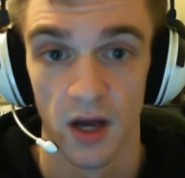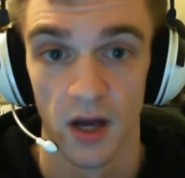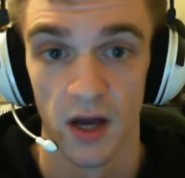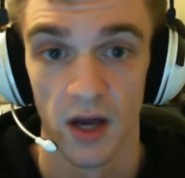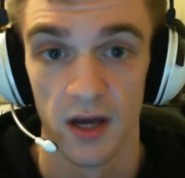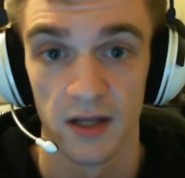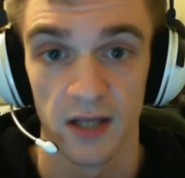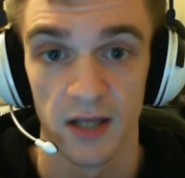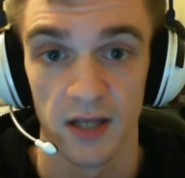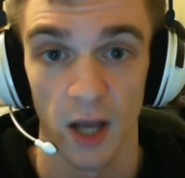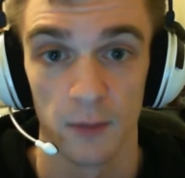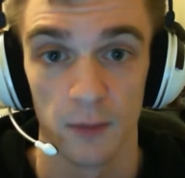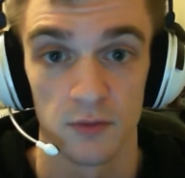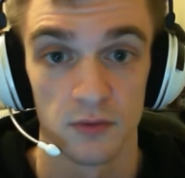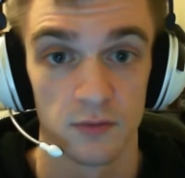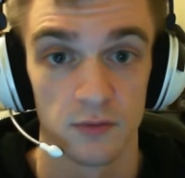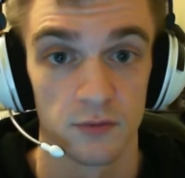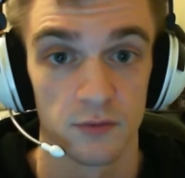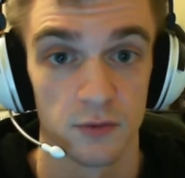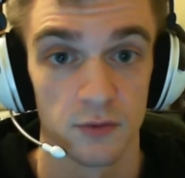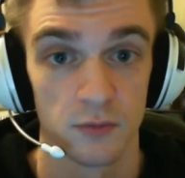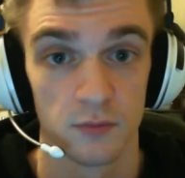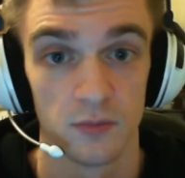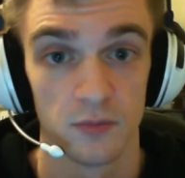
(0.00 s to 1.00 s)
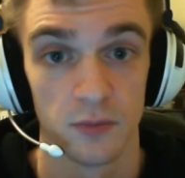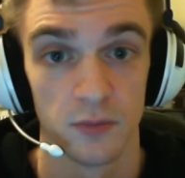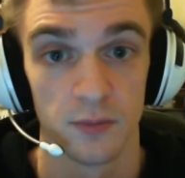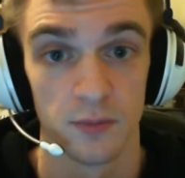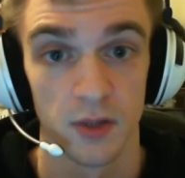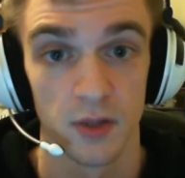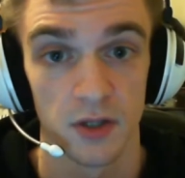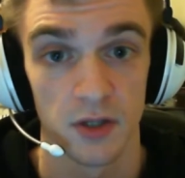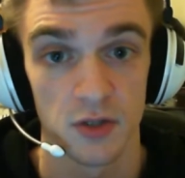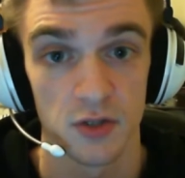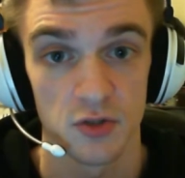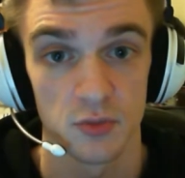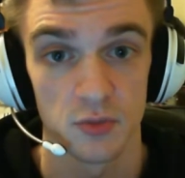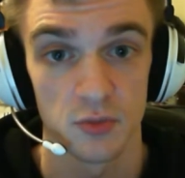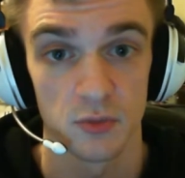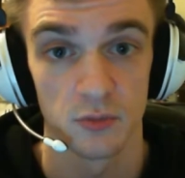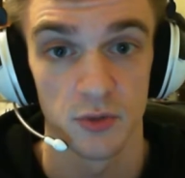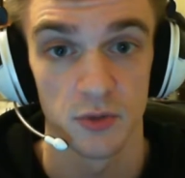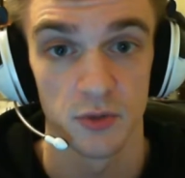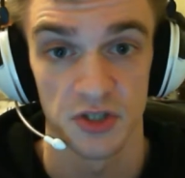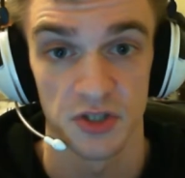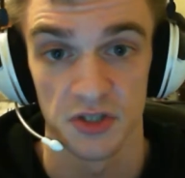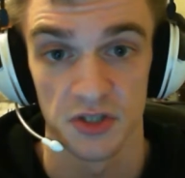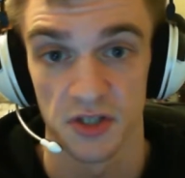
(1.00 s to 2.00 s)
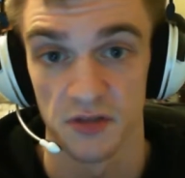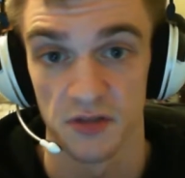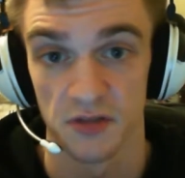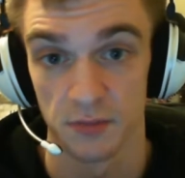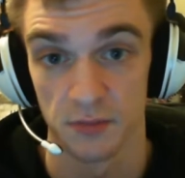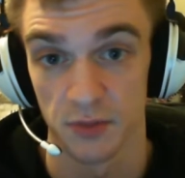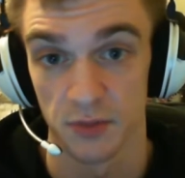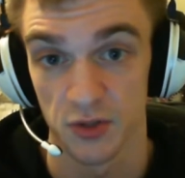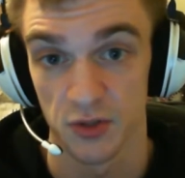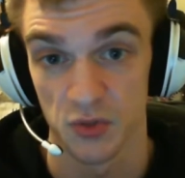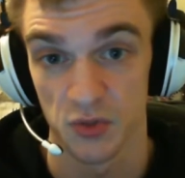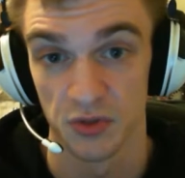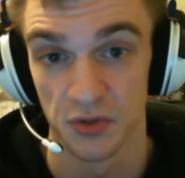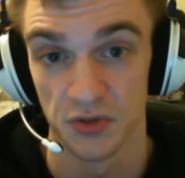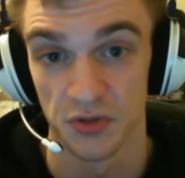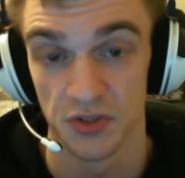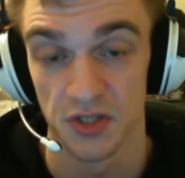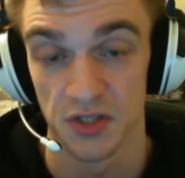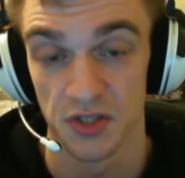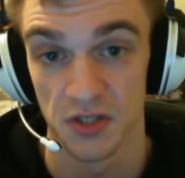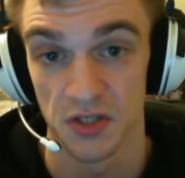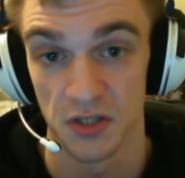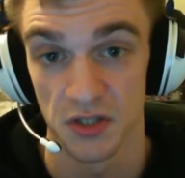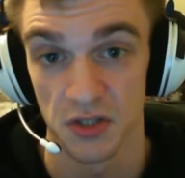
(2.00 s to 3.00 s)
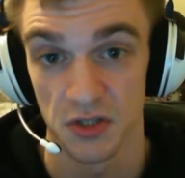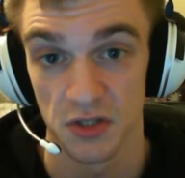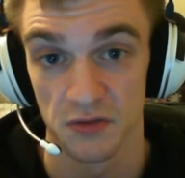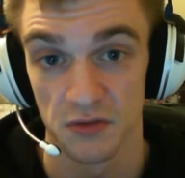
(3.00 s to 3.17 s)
captain from the Blood Angels one, which gives him +1 to seize the initiative.